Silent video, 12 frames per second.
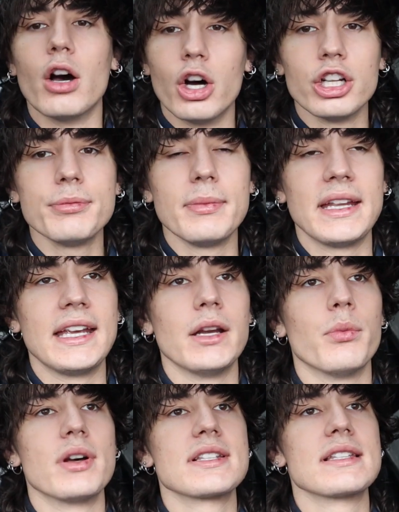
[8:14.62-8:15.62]
old me
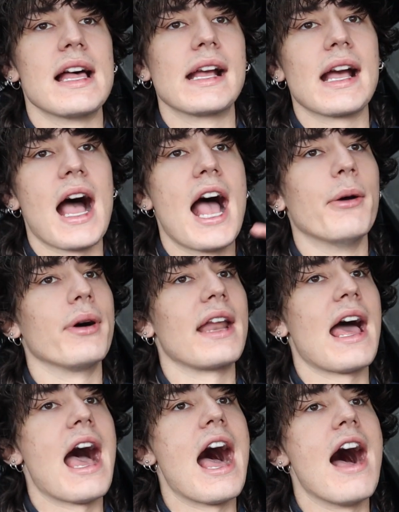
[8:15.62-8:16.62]
was like, I
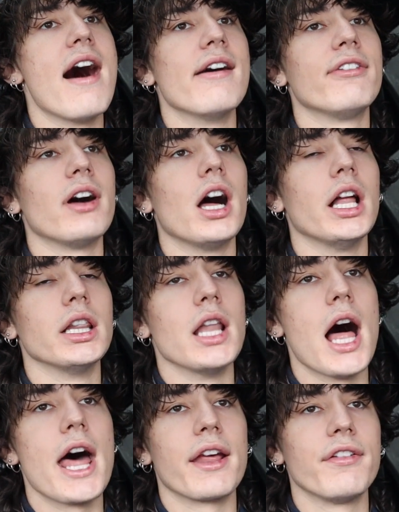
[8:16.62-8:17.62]
wanna have a
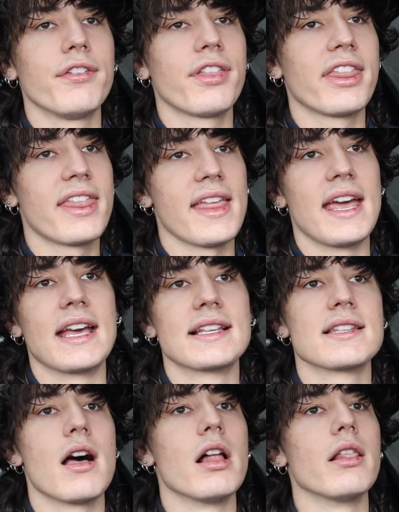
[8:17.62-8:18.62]
lot of
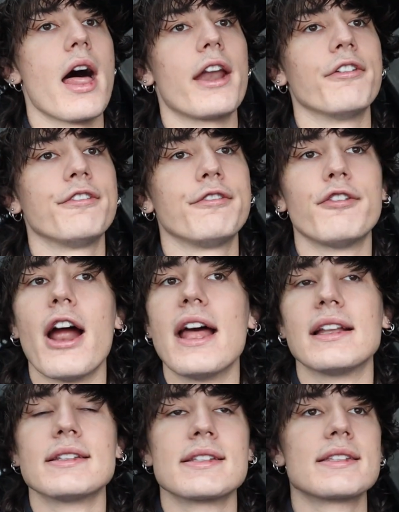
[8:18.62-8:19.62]
things, a lot of
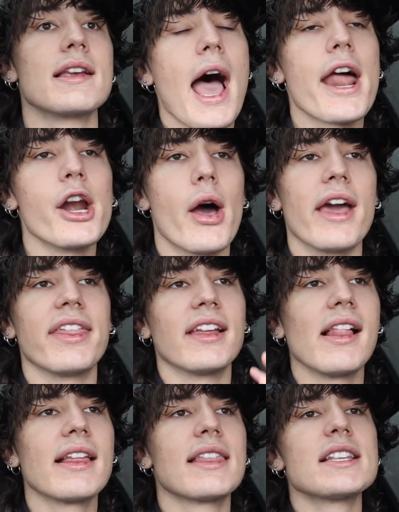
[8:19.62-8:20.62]
friends. I don't know. I
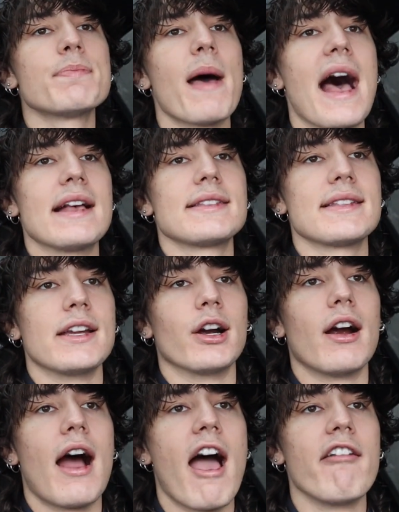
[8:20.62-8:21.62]
think like this past
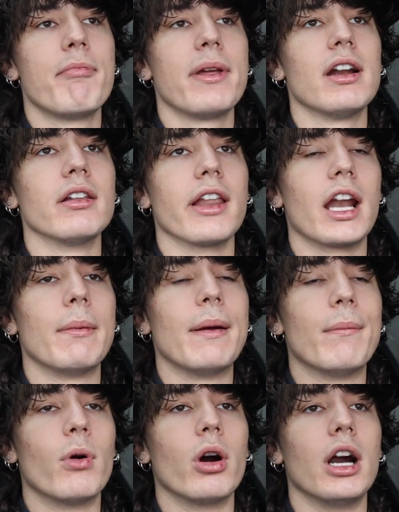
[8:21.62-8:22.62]
year, I've been a little
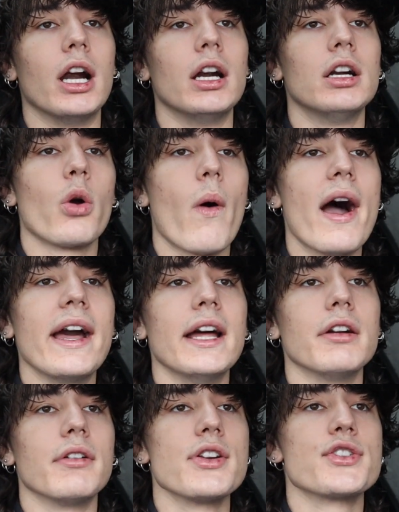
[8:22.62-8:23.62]
bit more
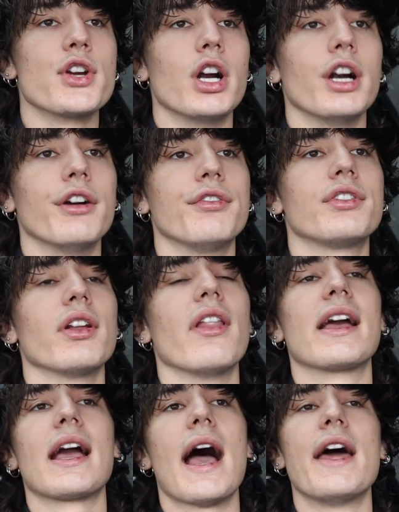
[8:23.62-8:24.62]
quiet, reserved.
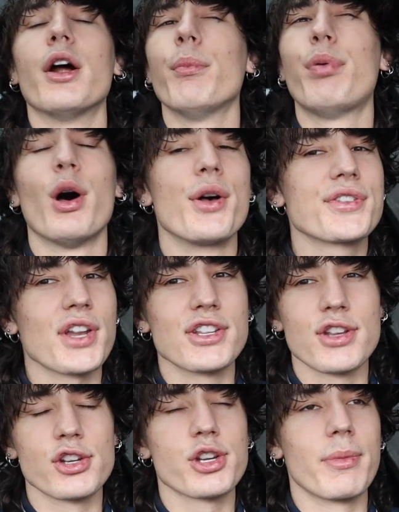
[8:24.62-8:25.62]
Like I don't post on
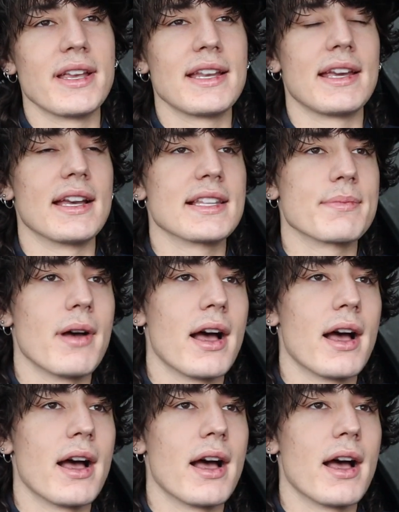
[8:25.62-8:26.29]
social media as